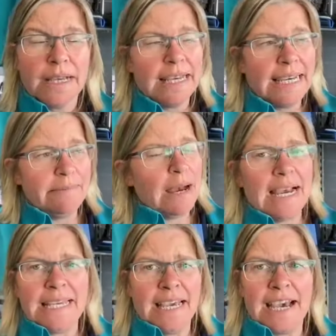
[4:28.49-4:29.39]
Um,
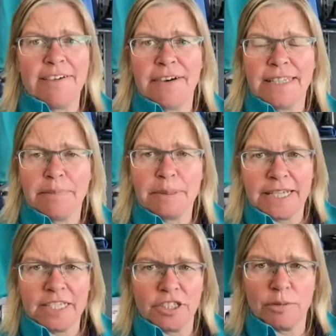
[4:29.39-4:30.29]
I have had the
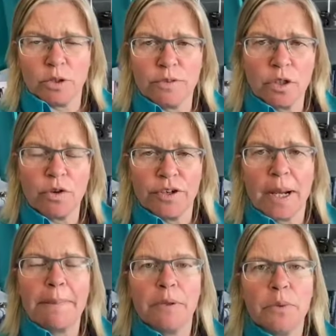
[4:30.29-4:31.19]
pleasure, I was obviously off for
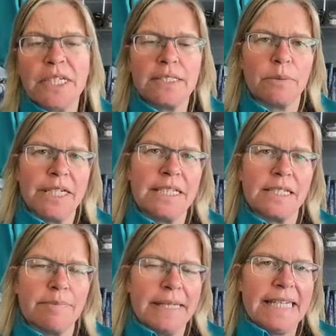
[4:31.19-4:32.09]
a couple of weeks away in
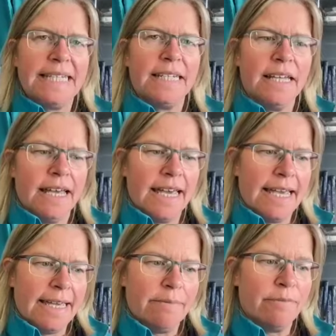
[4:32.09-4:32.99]
Spain
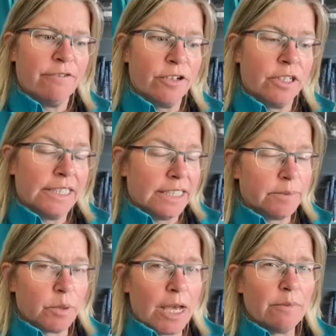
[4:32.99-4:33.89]
um, for a
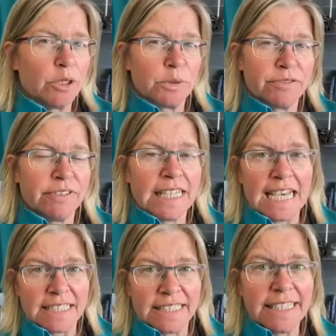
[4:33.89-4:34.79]
ladies pro-am, which was
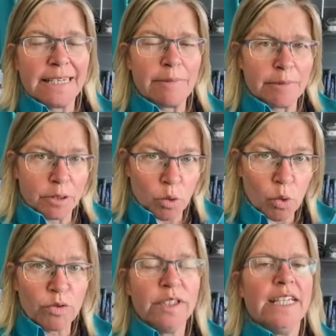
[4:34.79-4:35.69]
fantastic. Came back with
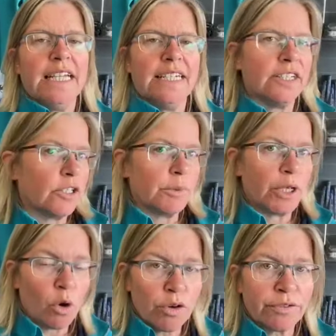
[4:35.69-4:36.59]
COVID, then had another
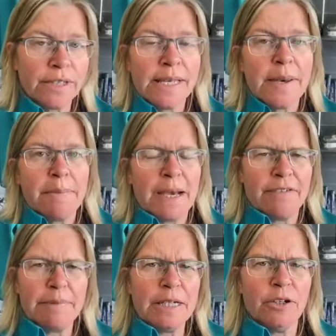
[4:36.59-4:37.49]
week off. But
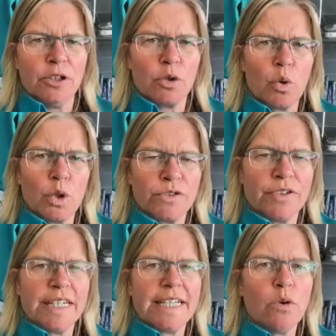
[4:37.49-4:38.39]
I've been out in the course
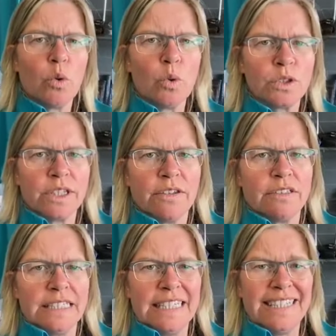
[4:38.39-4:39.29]
for nine holes the
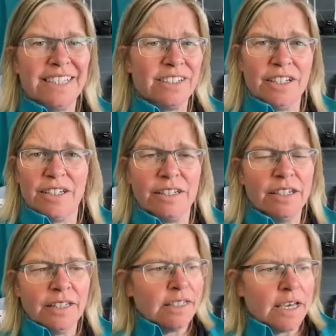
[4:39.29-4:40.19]
other day there and
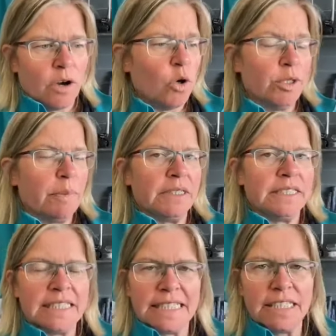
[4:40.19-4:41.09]
on the
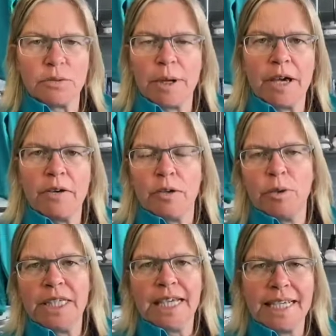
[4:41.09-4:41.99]
putting green as well, the
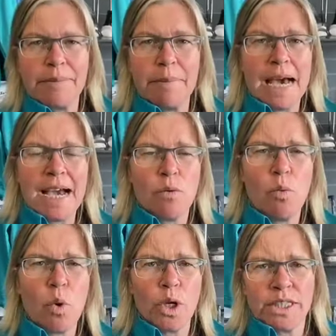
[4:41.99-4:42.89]
week that I came back,
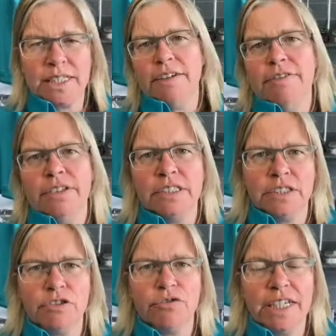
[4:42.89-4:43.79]
what a difference
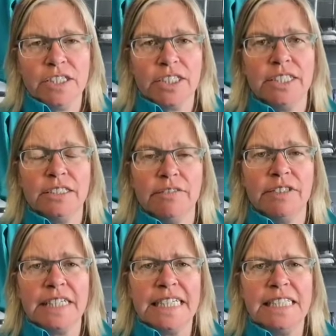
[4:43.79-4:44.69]
to the richness
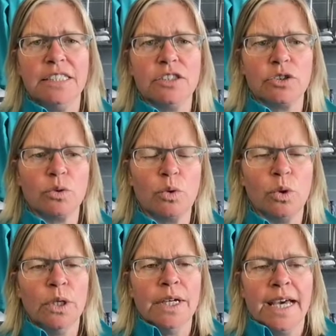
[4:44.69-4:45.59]
of the greens.
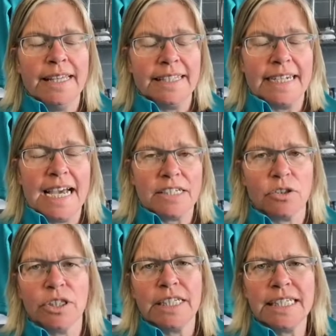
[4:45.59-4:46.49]
So, and the
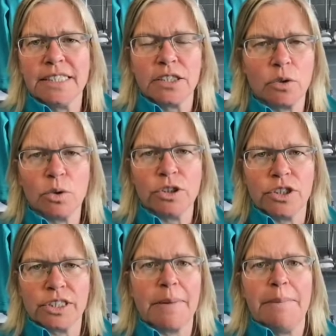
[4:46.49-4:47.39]
grass on the greens, the course
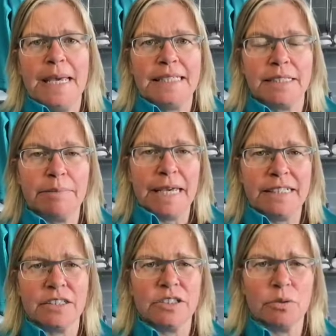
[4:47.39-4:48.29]
is just getting better and
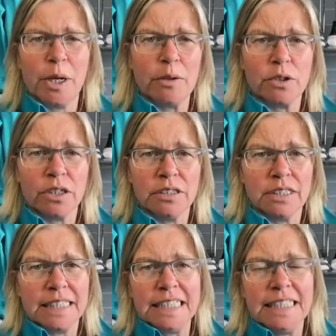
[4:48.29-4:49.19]
better. So well done
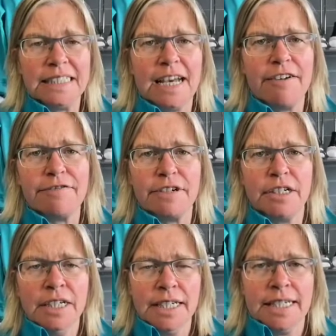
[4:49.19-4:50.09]
to the green staff
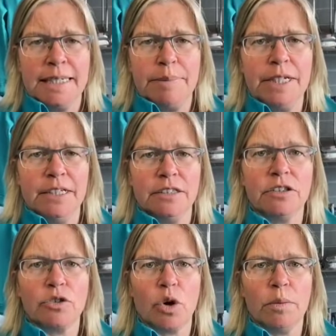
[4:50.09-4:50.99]
for keeping it in
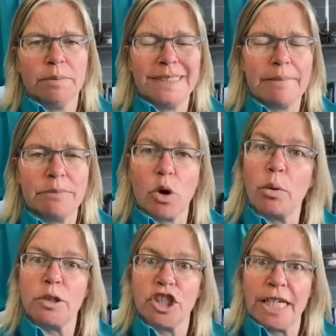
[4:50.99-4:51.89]
top, tip
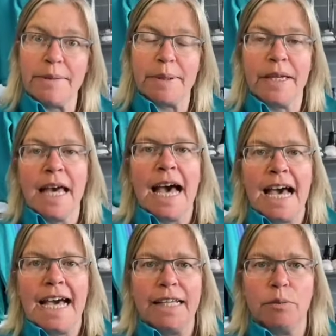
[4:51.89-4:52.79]
top shape.
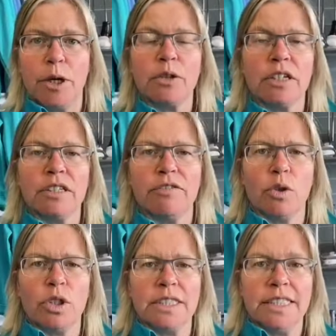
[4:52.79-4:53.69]
And well done to the
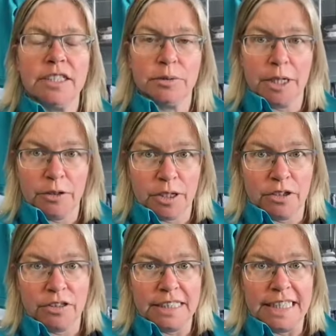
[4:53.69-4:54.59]
volunteers who went out the
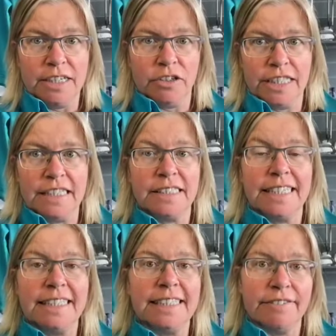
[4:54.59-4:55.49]
other day or
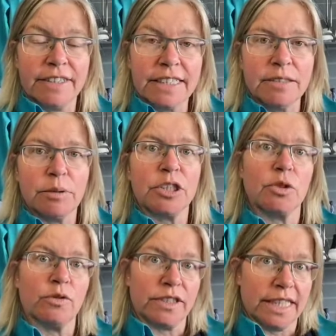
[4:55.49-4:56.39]
yesterday and divoted,
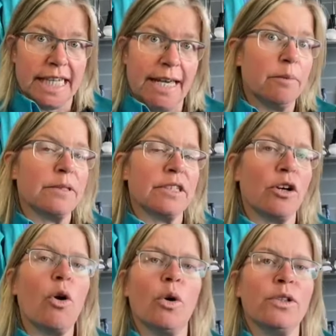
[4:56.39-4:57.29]
which obviously helps the
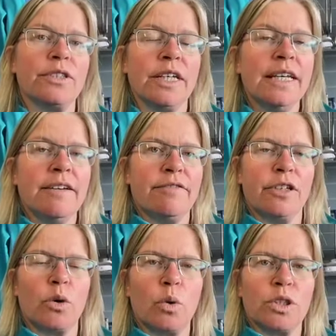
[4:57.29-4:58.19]
cause for
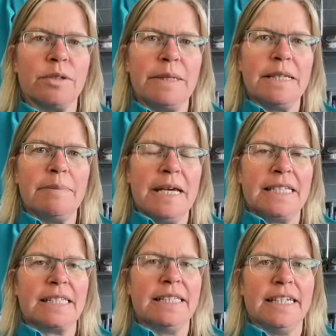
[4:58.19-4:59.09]
the course to be in the
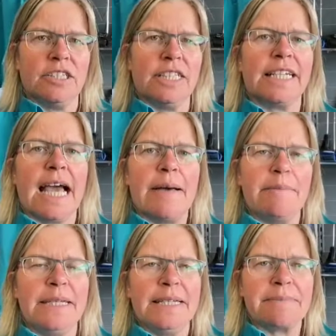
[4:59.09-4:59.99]
best condition it
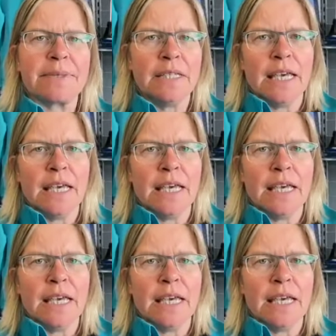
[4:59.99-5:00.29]
can be.